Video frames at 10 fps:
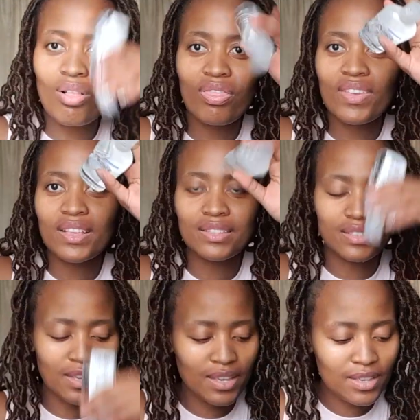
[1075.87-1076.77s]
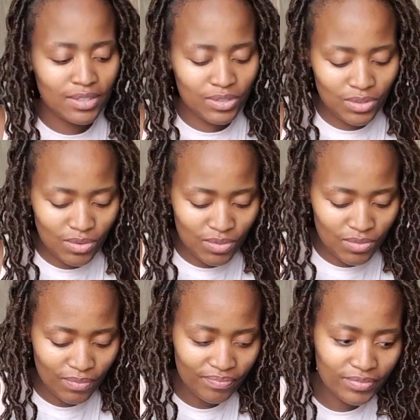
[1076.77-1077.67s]
things, hey? So
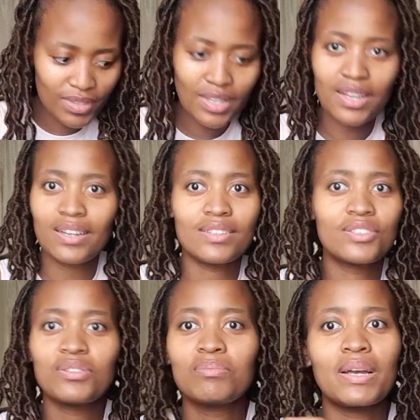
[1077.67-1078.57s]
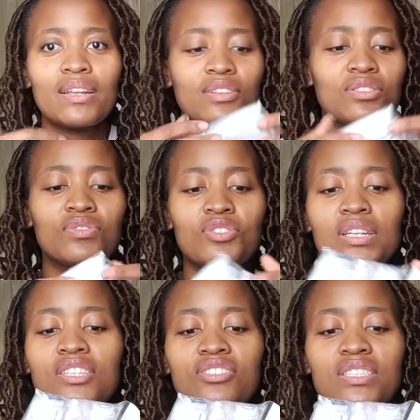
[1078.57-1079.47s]
yeah, don't buy lots of
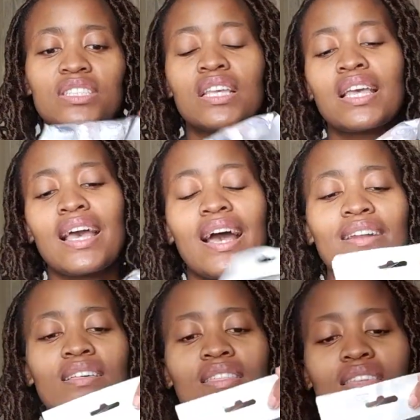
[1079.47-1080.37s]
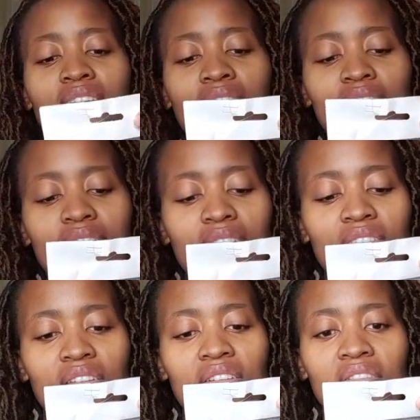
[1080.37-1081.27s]
toiletries. Another thing, guys, that I
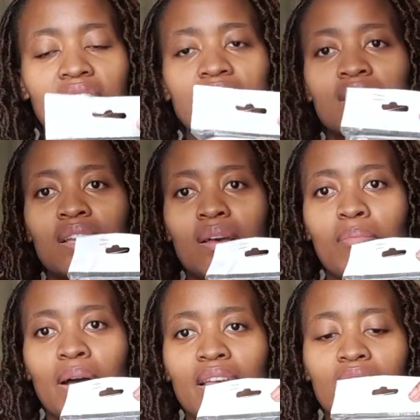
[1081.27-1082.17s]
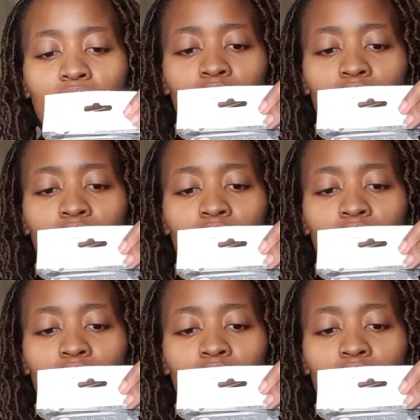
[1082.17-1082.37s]
regret buying